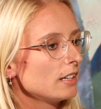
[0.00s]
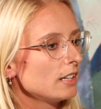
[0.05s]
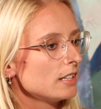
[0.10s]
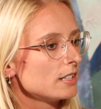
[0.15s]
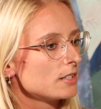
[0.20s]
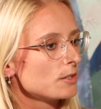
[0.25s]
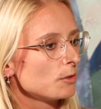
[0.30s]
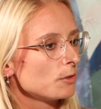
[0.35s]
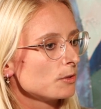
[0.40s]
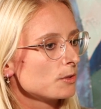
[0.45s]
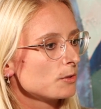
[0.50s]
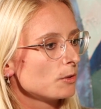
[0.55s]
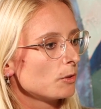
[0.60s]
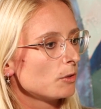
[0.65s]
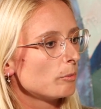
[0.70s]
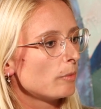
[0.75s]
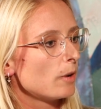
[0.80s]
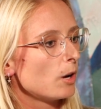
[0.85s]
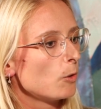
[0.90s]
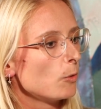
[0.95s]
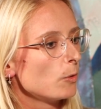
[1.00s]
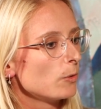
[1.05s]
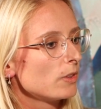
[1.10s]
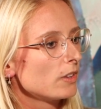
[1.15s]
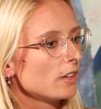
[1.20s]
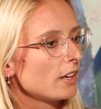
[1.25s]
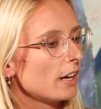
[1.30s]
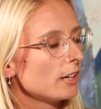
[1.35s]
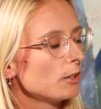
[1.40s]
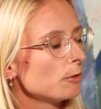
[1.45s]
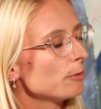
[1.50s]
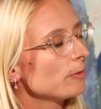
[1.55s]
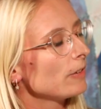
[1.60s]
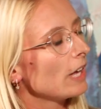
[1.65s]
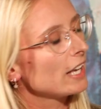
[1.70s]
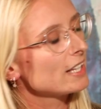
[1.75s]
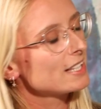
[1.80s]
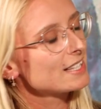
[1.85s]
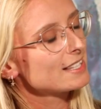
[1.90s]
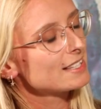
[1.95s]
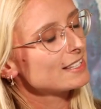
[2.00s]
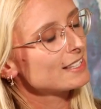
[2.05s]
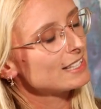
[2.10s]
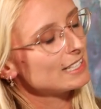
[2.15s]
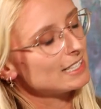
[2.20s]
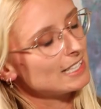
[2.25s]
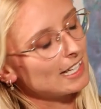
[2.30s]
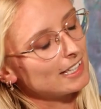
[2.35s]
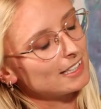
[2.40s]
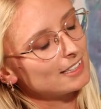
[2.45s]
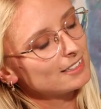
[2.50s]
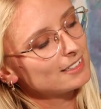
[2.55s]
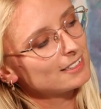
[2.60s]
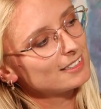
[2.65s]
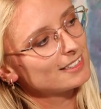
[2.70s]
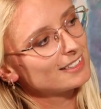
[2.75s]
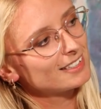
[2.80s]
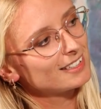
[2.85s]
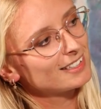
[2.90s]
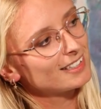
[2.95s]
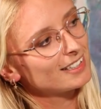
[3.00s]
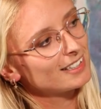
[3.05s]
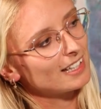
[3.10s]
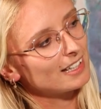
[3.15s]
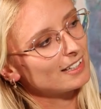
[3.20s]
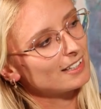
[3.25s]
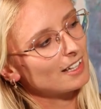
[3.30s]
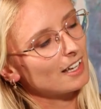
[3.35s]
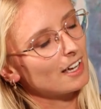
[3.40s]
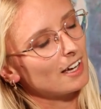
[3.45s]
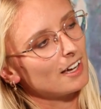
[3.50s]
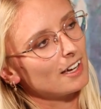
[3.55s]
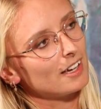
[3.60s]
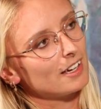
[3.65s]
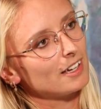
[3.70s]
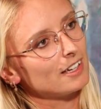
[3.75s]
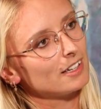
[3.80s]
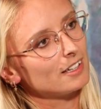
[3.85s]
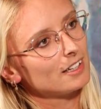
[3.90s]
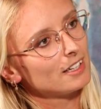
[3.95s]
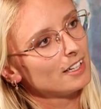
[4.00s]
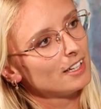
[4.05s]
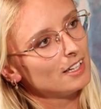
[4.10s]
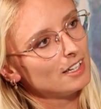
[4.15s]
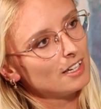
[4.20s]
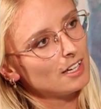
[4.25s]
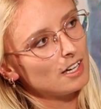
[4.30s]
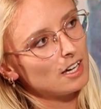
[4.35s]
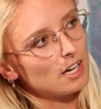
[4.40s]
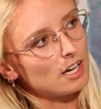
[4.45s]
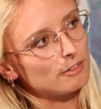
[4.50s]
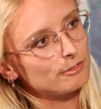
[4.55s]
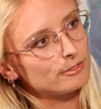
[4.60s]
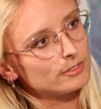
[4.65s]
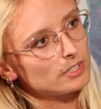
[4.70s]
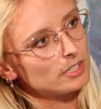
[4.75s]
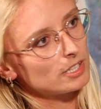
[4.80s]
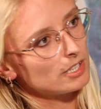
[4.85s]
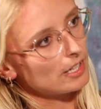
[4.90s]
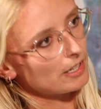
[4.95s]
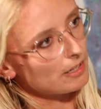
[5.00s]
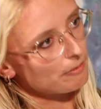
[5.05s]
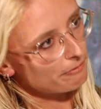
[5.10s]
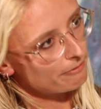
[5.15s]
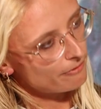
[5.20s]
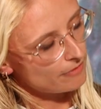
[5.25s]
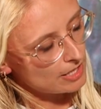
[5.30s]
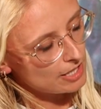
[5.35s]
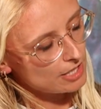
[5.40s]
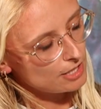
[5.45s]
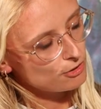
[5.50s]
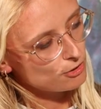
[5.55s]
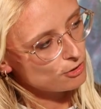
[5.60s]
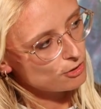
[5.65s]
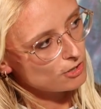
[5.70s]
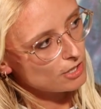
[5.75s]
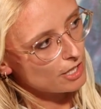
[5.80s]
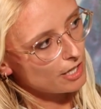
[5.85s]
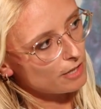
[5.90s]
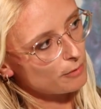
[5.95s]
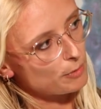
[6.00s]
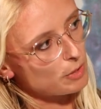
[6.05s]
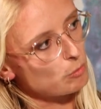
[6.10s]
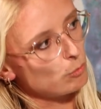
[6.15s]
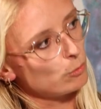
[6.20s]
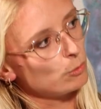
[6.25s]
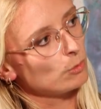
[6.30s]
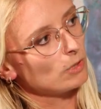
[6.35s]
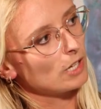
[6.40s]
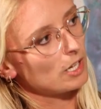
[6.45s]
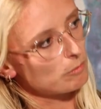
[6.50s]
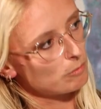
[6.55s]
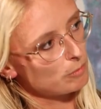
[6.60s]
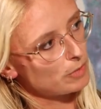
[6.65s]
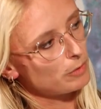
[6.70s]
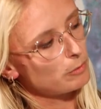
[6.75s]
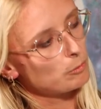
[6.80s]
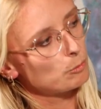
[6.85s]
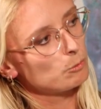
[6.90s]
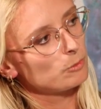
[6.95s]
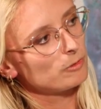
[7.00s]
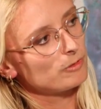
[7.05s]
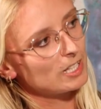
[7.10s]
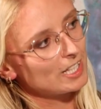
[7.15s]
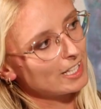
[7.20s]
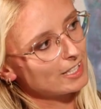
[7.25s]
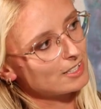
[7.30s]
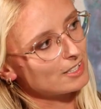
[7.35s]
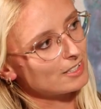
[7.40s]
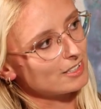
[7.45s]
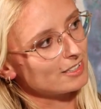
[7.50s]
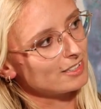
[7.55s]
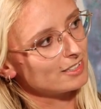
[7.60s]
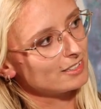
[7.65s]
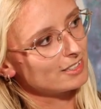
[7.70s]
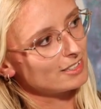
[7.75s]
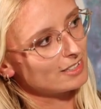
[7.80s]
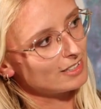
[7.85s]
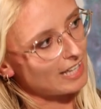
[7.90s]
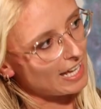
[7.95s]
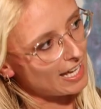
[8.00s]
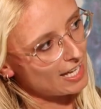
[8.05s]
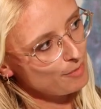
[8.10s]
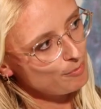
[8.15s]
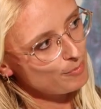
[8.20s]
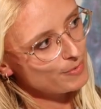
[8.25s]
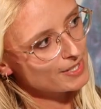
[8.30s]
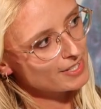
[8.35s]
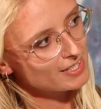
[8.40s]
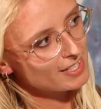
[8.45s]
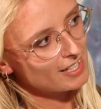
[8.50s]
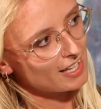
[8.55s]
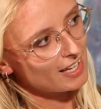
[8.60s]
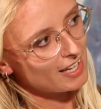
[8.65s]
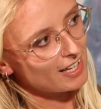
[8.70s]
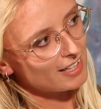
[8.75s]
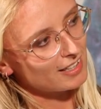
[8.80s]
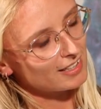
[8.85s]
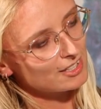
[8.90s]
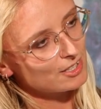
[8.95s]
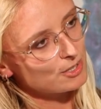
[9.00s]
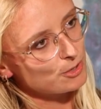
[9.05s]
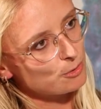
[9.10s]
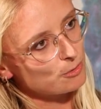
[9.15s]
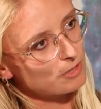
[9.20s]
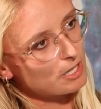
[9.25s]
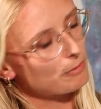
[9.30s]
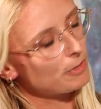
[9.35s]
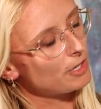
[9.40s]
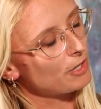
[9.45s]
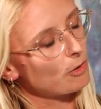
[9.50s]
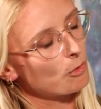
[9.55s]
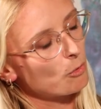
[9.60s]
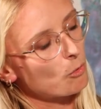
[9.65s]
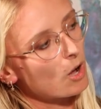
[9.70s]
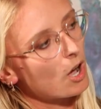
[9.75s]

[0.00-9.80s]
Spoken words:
is also about kind of accident that after I am finished, I'm removing the tapes, and you never know